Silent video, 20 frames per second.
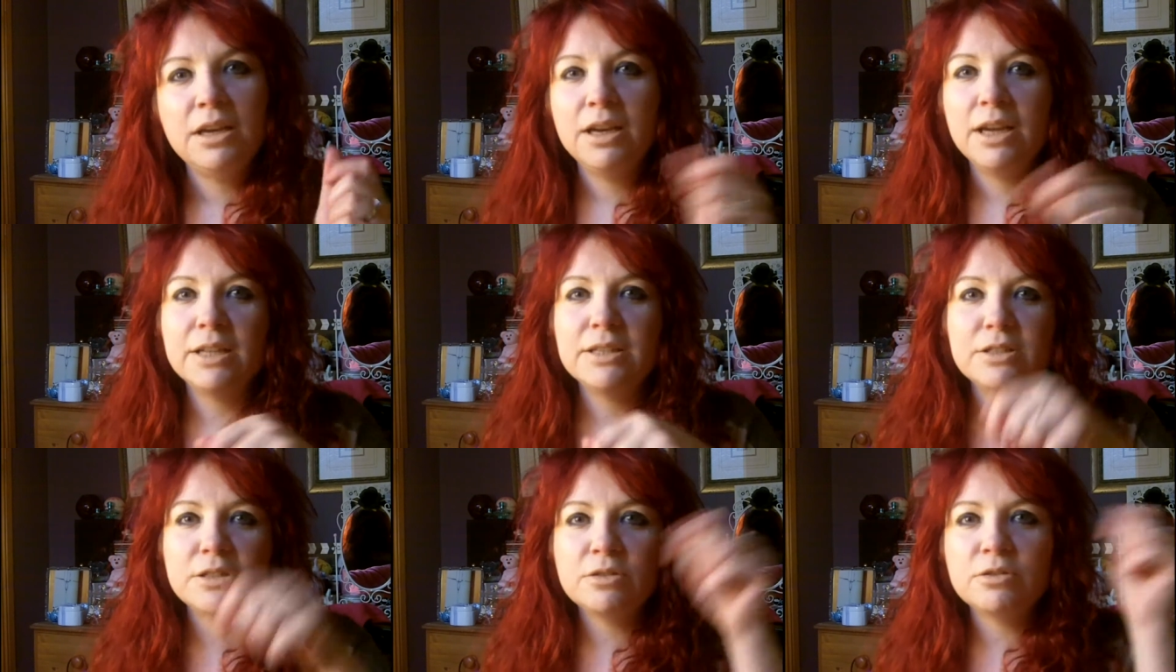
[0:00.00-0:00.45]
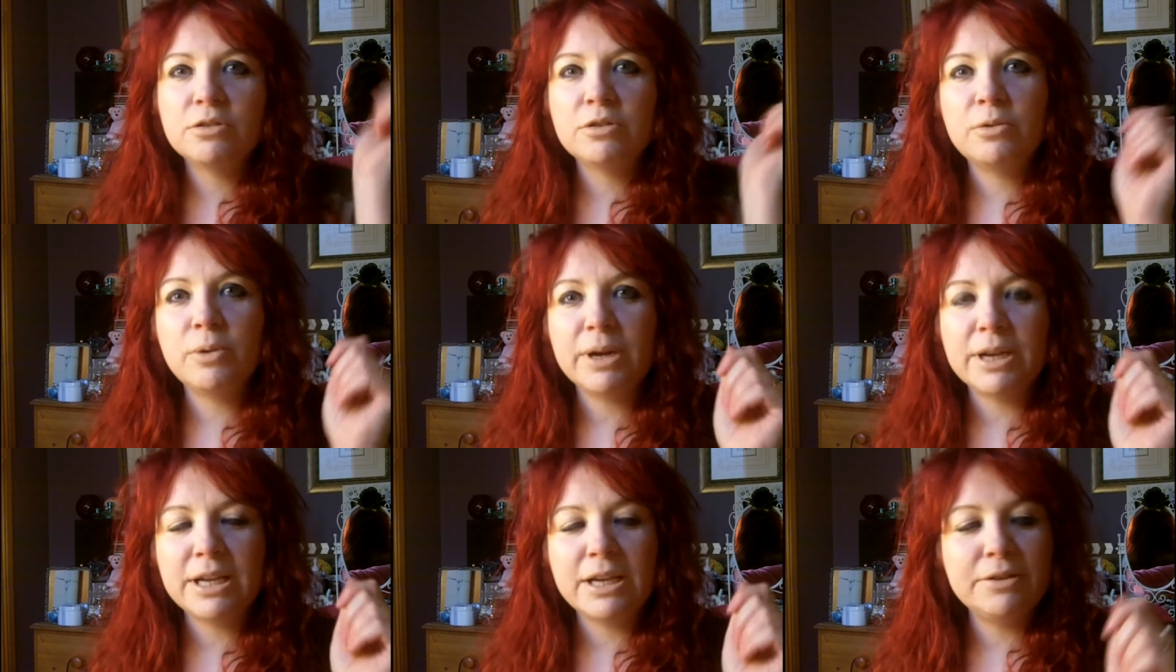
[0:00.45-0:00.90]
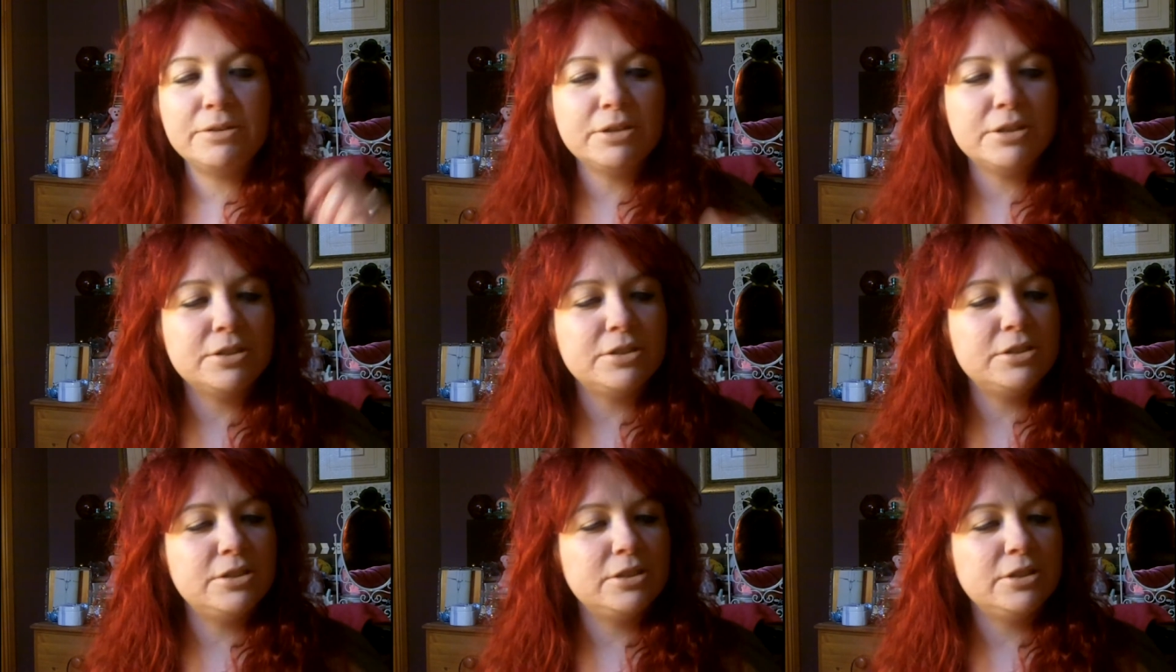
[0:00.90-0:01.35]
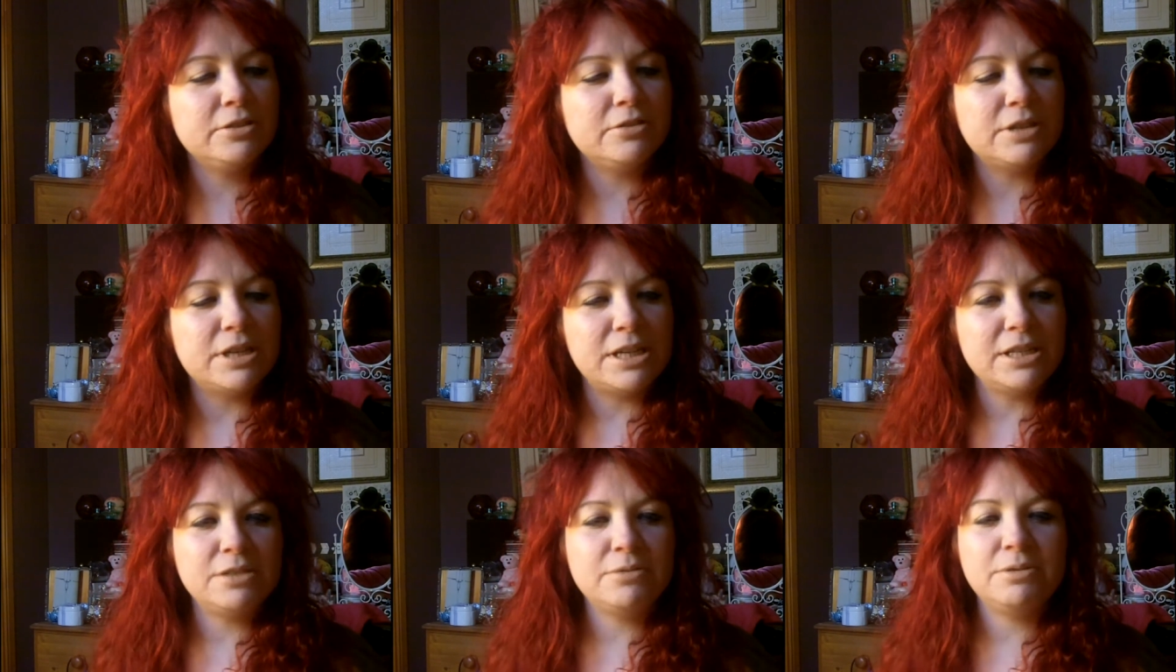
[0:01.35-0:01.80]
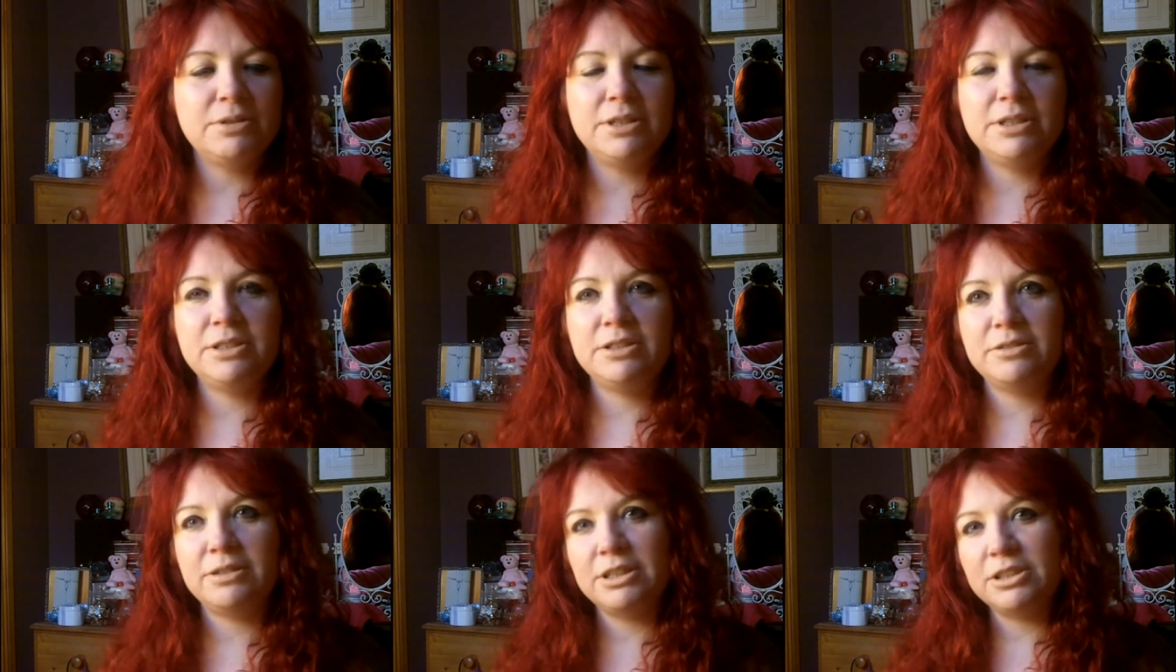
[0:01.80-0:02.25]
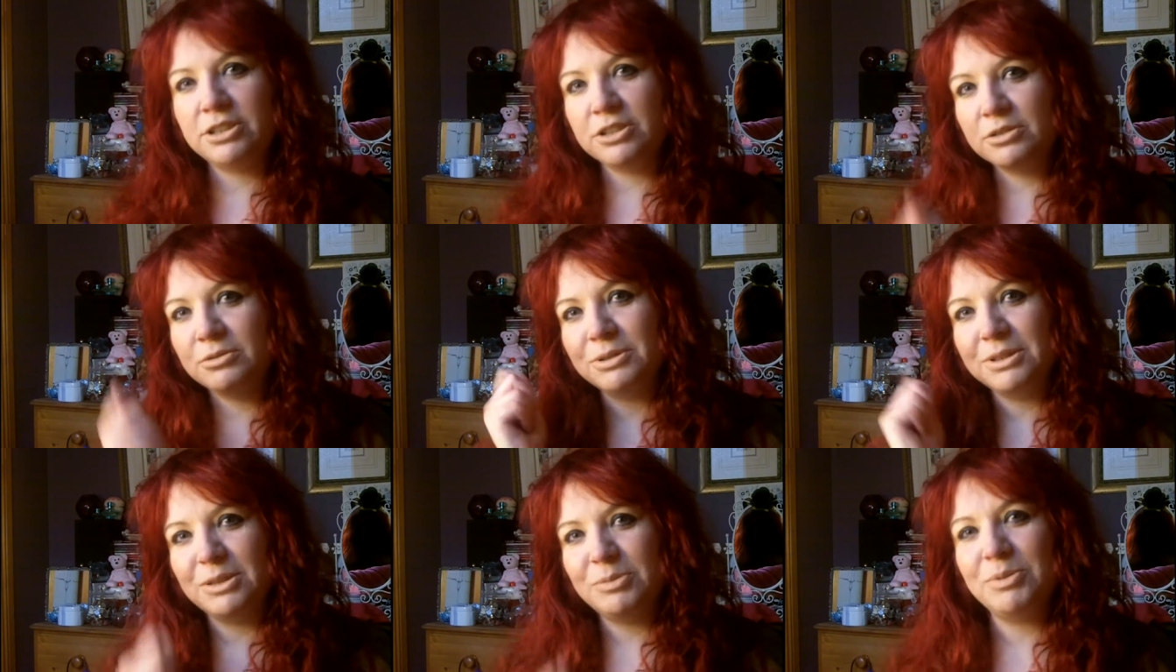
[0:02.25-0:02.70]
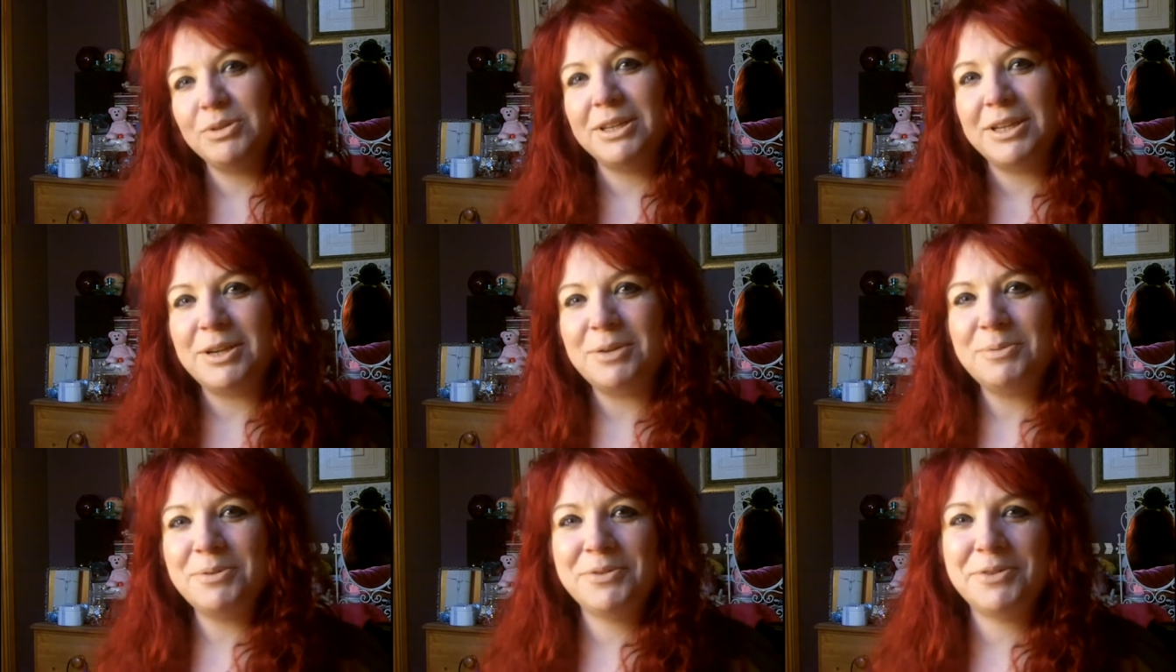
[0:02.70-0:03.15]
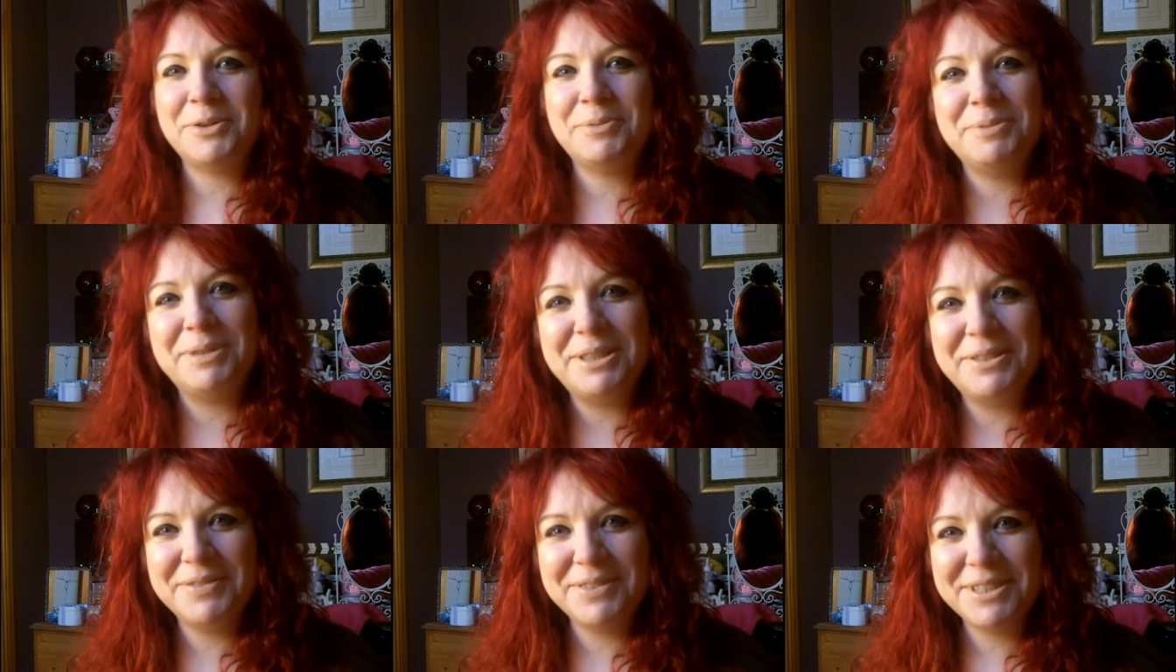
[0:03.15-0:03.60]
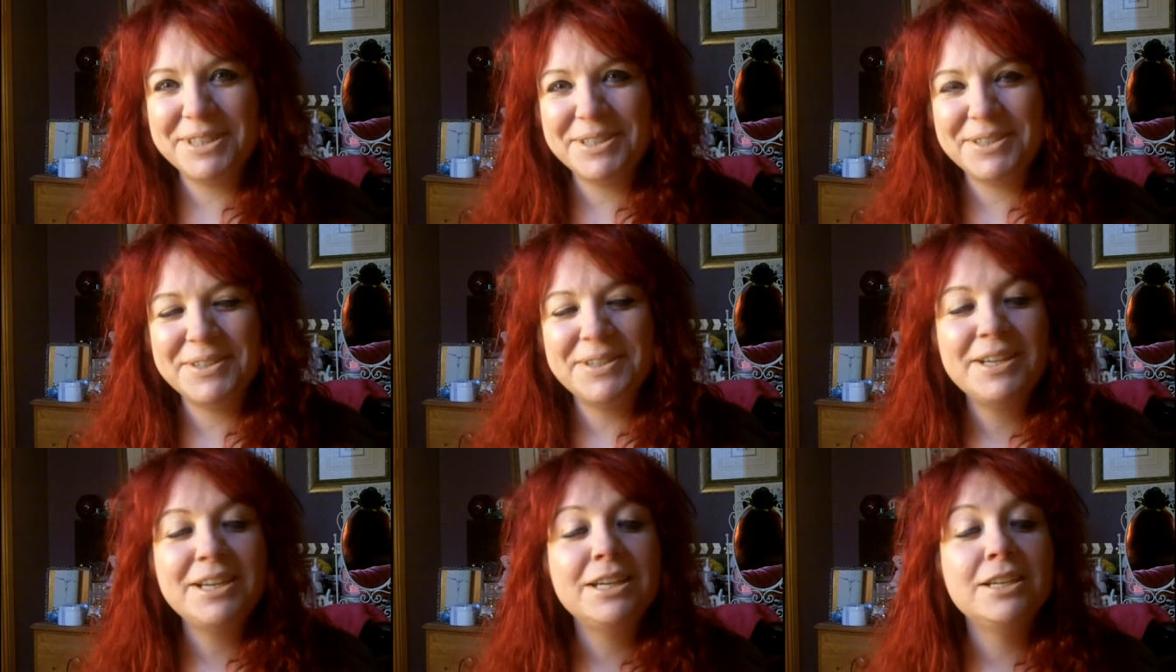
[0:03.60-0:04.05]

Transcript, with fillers: It's so quick how you can do your eyes with it, so I just quickly put that on before I made the video